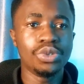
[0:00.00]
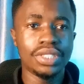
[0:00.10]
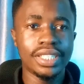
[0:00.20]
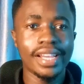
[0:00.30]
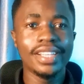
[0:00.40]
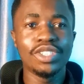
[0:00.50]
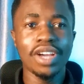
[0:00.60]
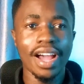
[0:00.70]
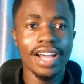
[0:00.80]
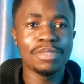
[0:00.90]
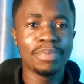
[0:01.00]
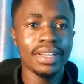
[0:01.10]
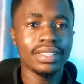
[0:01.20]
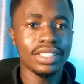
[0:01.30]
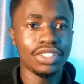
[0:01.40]
to change your
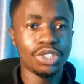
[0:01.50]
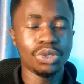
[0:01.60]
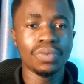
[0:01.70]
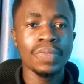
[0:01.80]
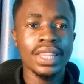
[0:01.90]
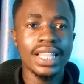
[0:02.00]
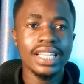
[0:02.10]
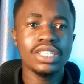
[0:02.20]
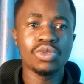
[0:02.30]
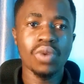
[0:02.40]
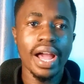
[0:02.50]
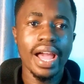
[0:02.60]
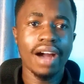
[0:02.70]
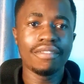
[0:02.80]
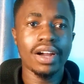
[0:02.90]
aspect ratio. That is
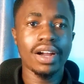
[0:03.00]
why